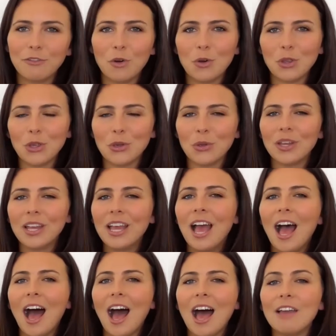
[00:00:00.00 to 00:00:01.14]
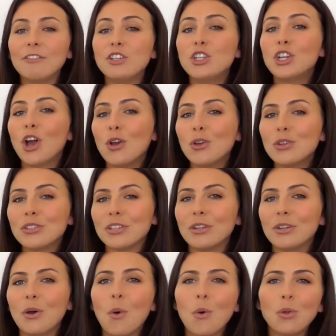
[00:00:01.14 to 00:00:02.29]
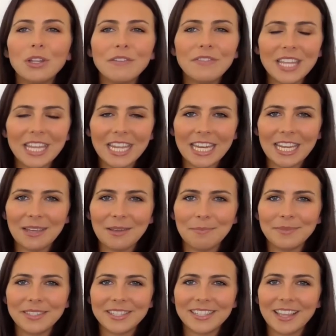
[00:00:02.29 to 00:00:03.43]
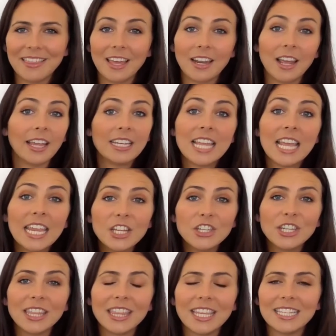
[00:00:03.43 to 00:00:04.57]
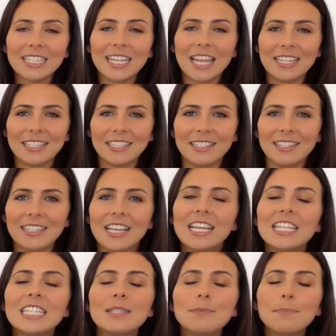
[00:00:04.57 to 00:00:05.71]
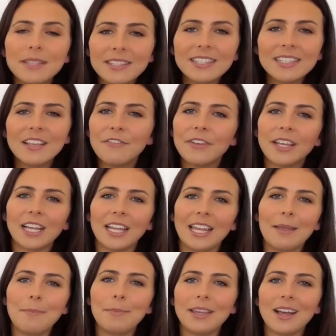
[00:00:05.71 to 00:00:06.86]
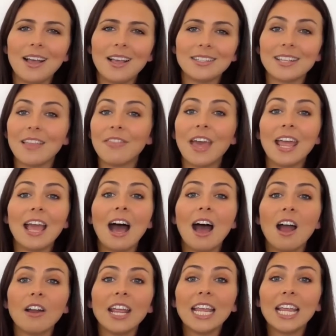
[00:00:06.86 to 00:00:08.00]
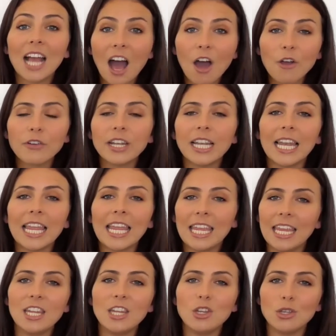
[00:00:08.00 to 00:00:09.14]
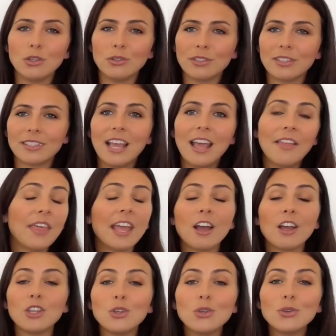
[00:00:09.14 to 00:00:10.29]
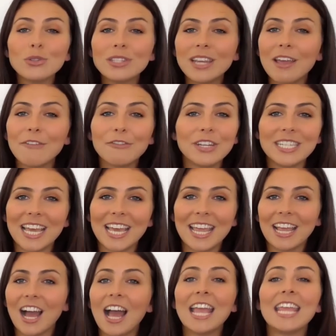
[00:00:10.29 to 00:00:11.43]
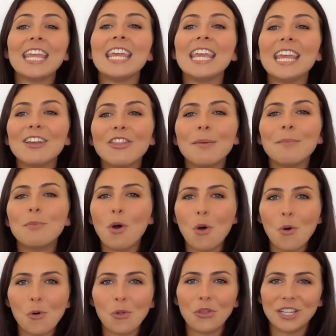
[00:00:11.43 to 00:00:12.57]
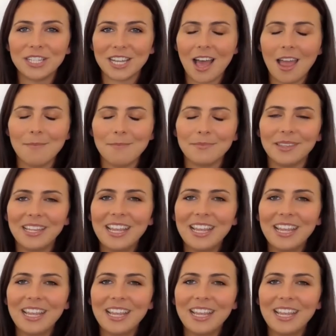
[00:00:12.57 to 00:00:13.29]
for you, I've chosen all of the idioms that I teach in these lessons specifically because they are currently in use. They are used every day. I hear them all the time.